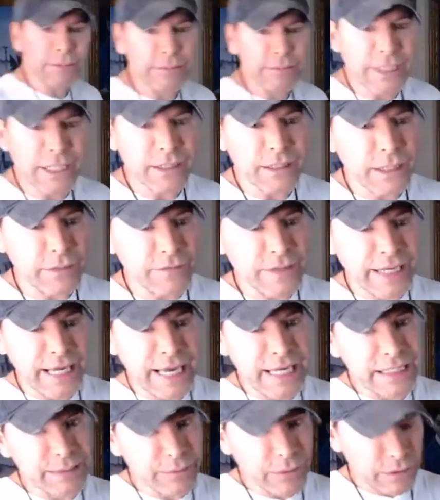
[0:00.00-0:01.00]
I love the
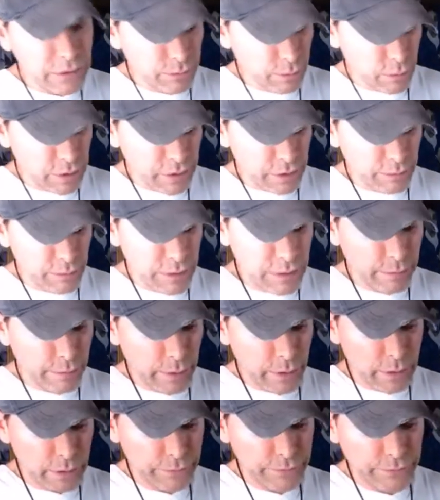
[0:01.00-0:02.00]
animals more than
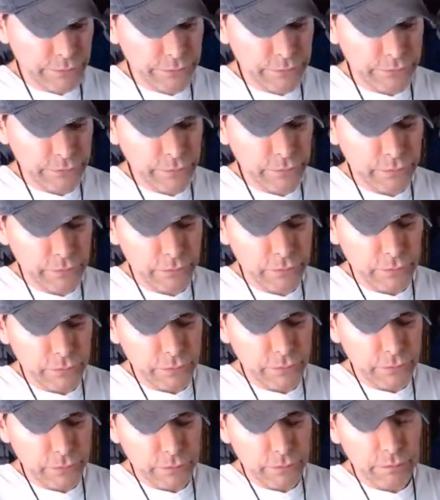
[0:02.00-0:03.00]
people,
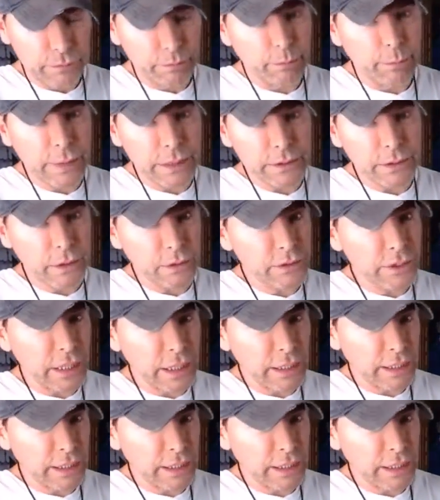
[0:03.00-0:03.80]
but don't tell me.